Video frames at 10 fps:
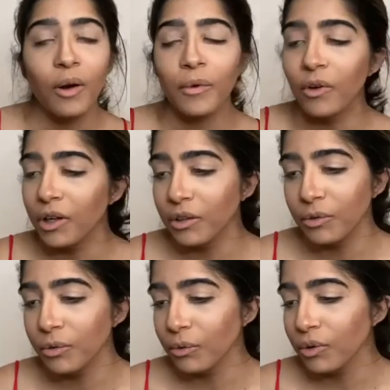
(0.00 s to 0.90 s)
I'm going
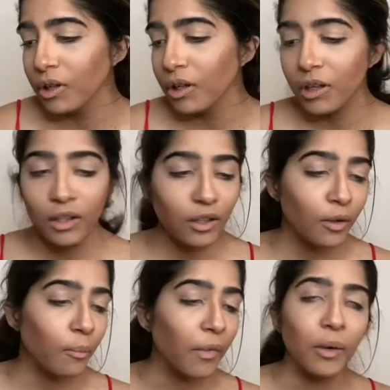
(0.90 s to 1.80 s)
to
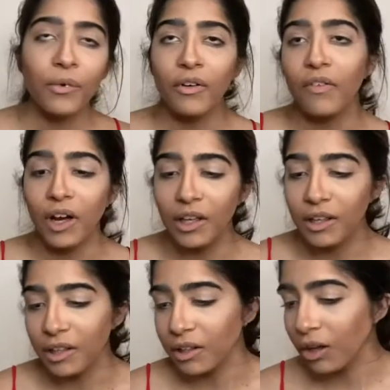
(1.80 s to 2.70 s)
make more
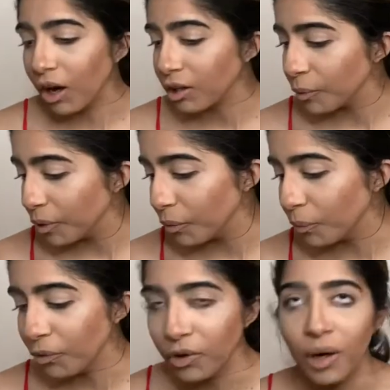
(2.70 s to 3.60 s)
friends and talk to people
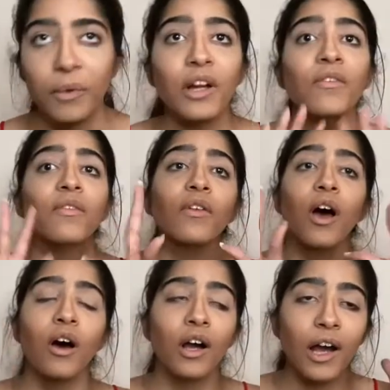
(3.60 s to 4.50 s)
more. I'm going to vlog.